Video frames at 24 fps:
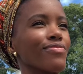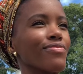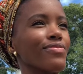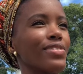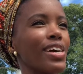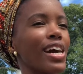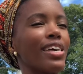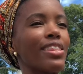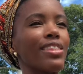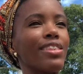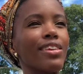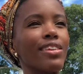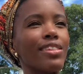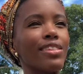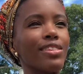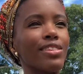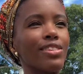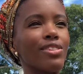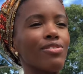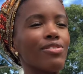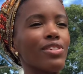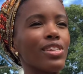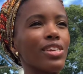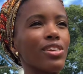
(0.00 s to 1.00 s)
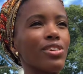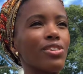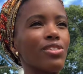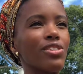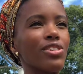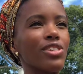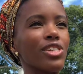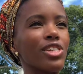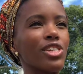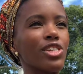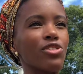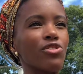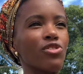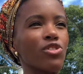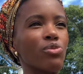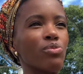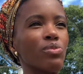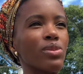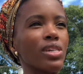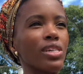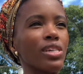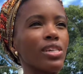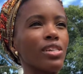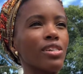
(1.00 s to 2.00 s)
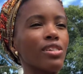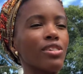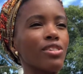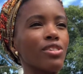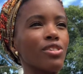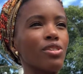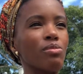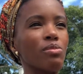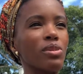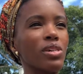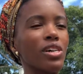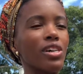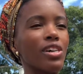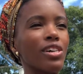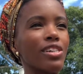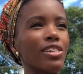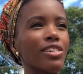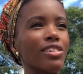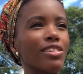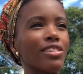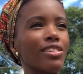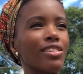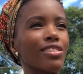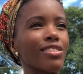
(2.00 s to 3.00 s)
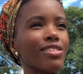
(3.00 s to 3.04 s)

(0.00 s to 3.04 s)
I think this video is just for me, to be honest.